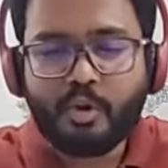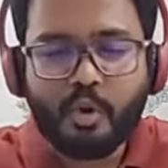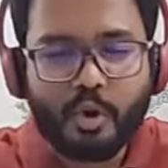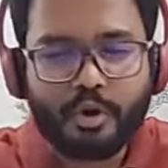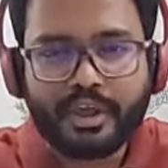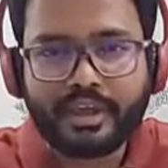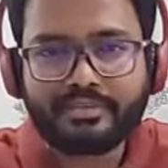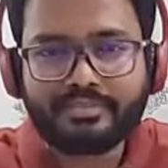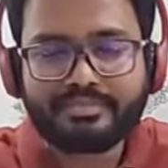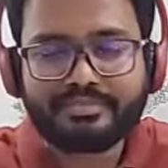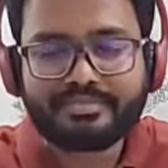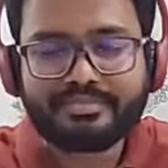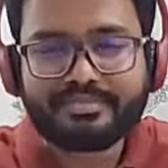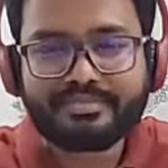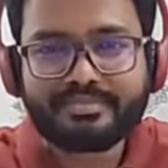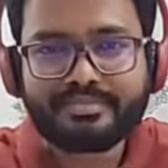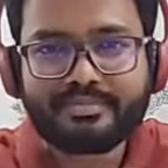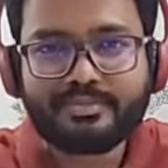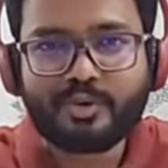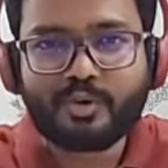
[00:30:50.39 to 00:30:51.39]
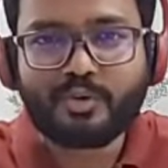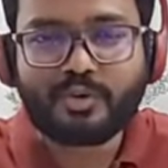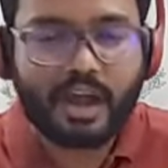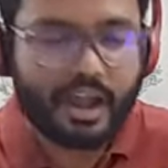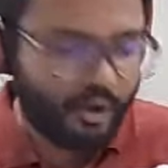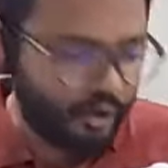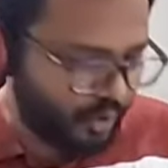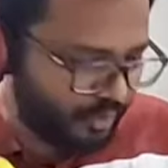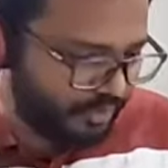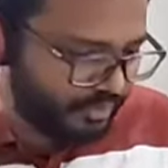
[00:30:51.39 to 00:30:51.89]
Okay, so
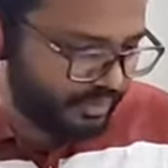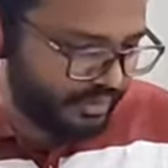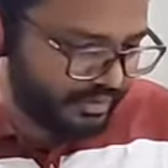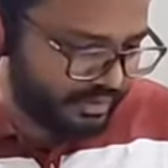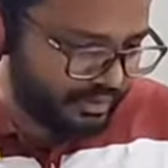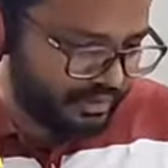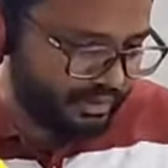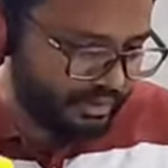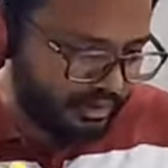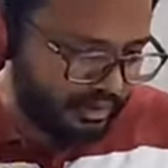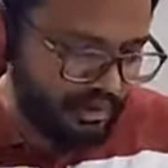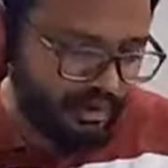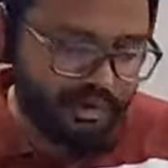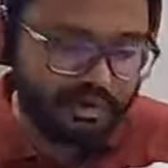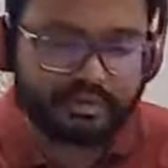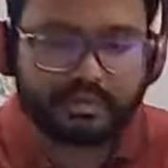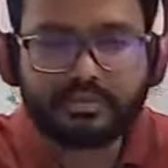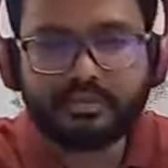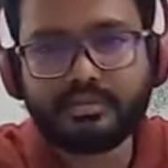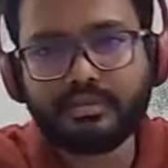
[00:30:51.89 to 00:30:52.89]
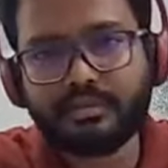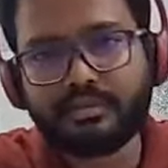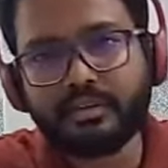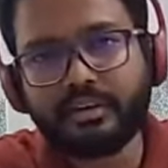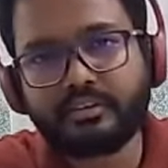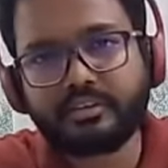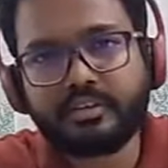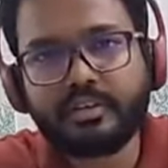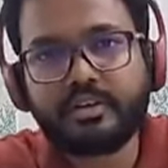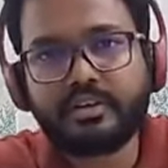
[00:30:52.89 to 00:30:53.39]
I hope uh, the
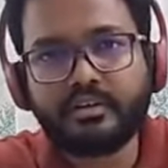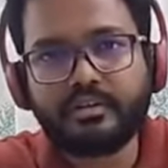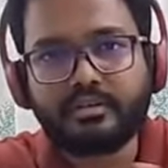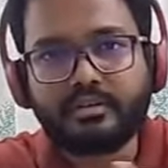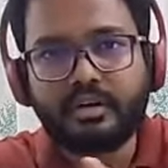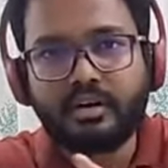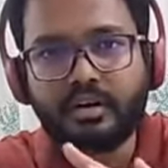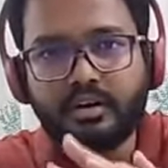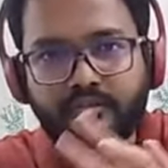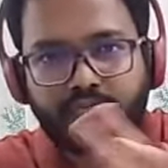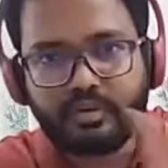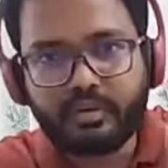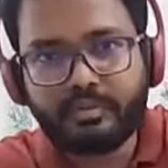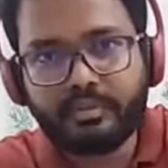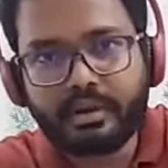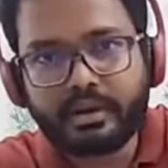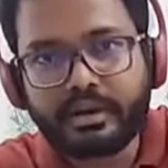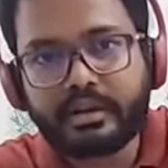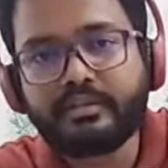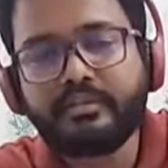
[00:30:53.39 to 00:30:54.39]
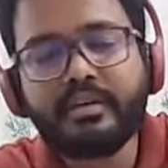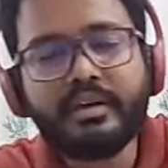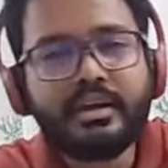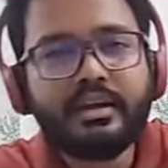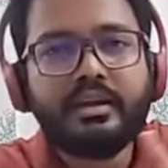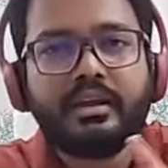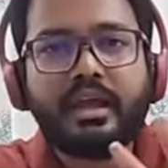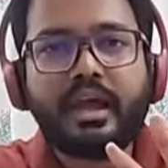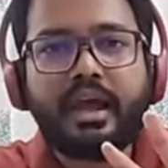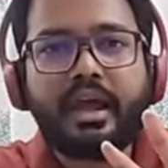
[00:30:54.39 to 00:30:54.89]
session is informative,
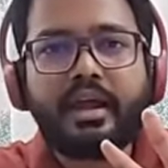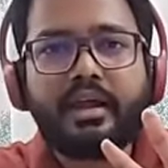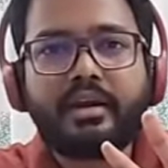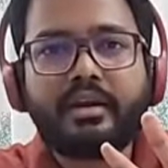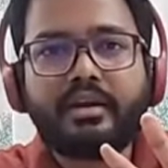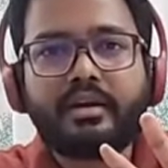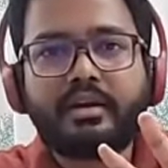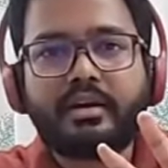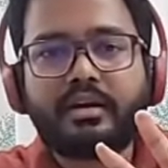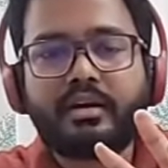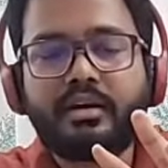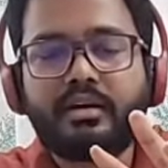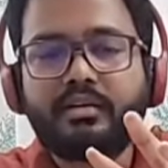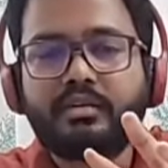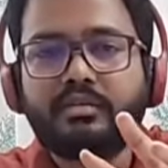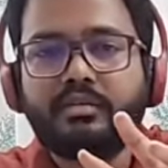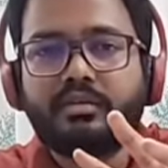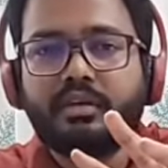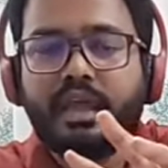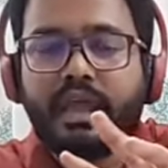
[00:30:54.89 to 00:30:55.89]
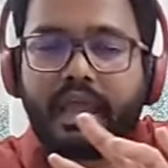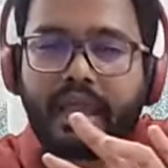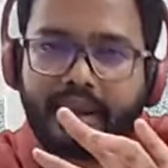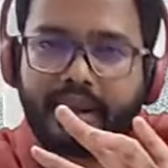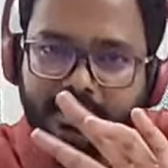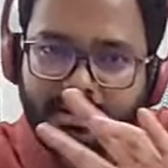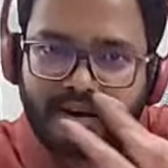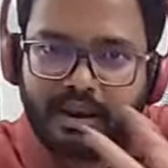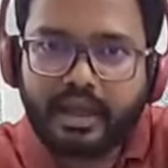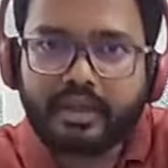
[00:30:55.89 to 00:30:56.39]
and uh,
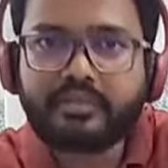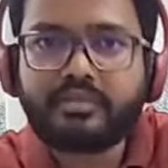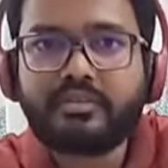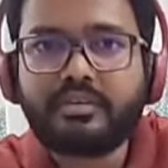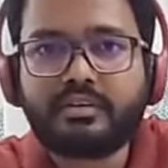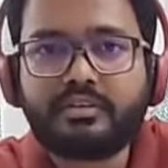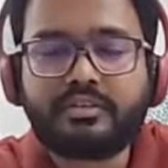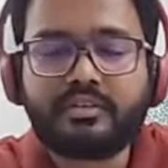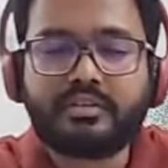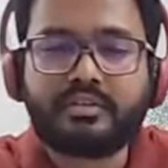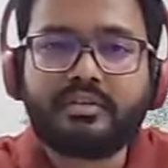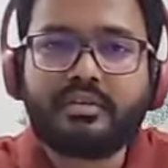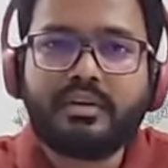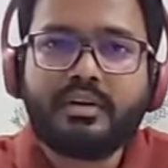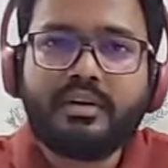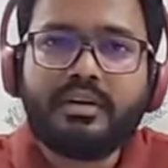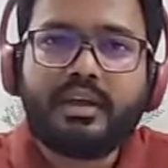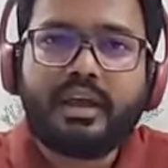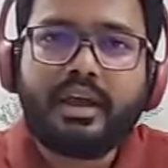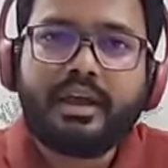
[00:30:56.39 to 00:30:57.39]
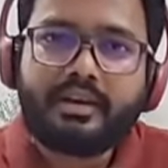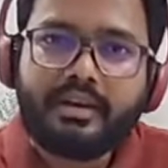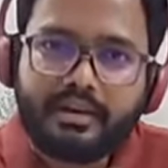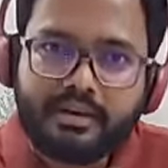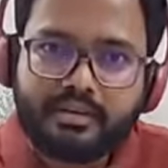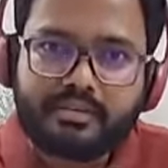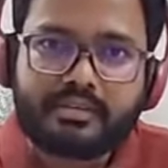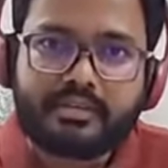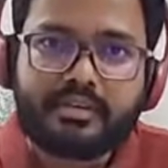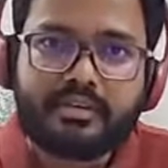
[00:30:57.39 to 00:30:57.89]
any live session, any
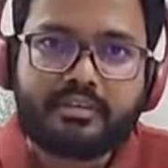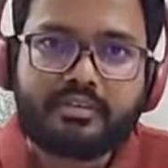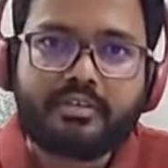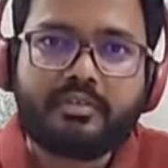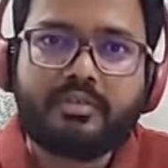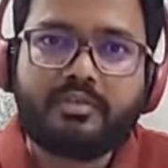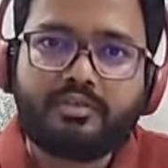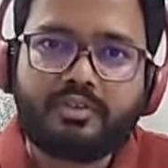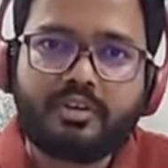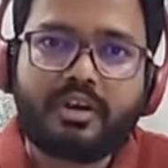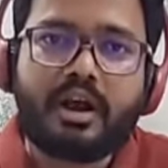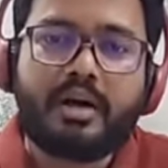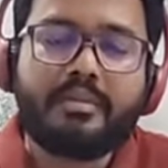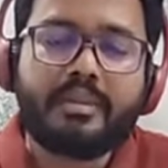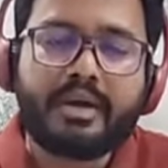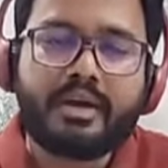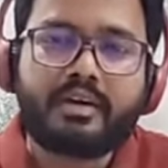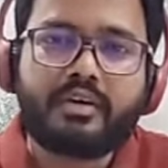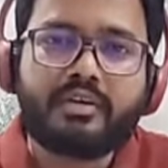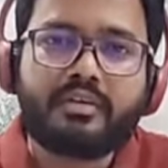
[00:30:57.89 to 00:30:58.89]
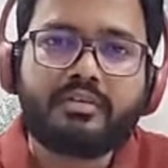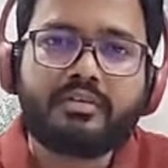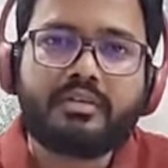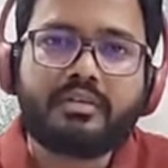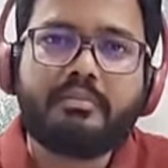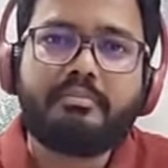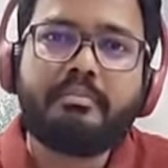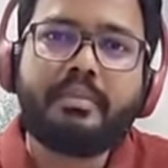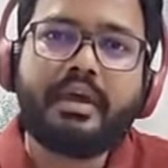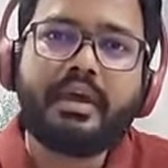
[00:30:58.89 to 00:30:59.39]
discussion which you come across,
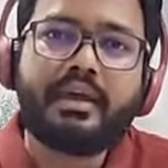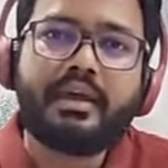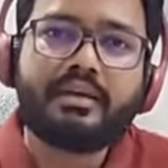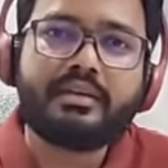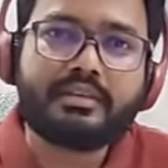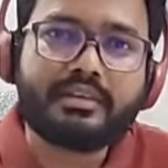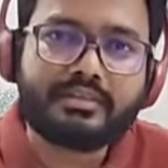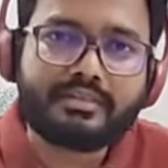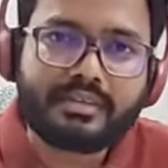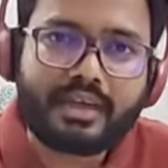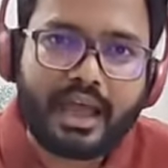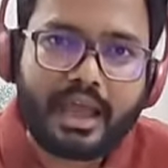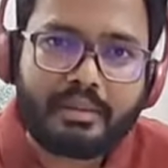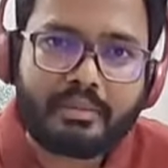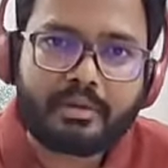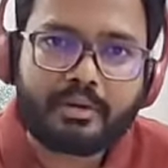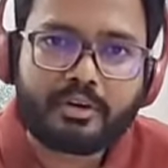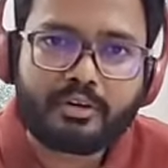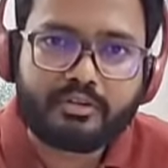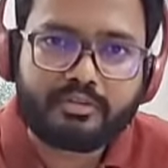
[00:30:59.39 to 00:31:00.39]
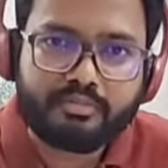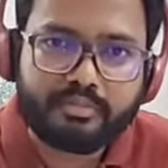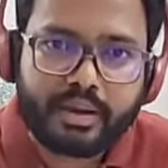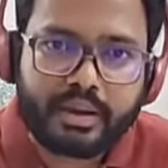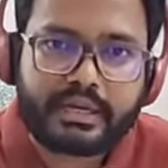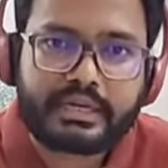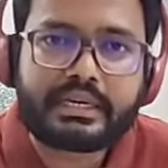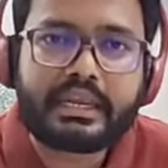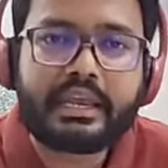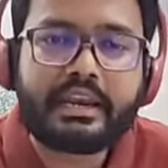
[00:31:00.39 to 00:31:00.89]
make this habit of
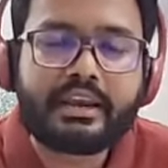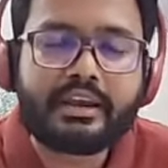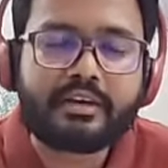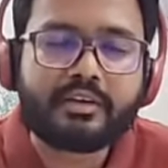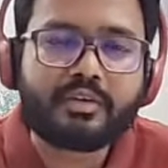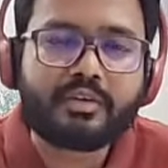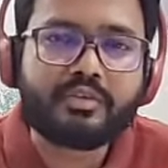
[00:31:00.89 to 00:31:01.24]
maintaining